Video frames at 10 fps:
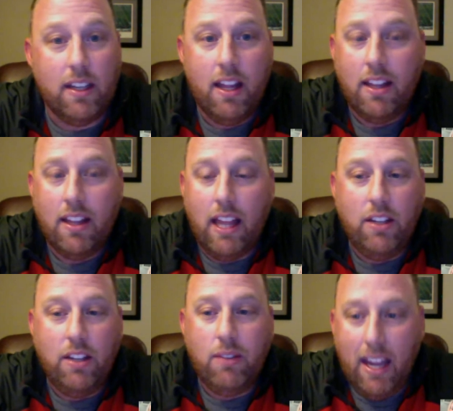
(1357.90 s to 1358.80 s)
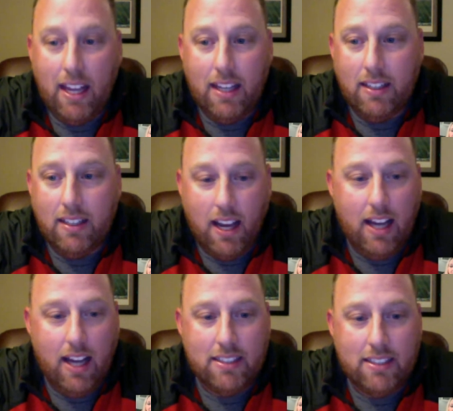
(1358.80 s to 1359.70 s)
That you can't
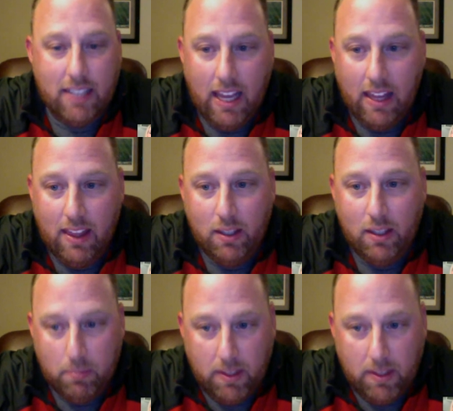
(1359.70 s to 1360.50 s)
not say that,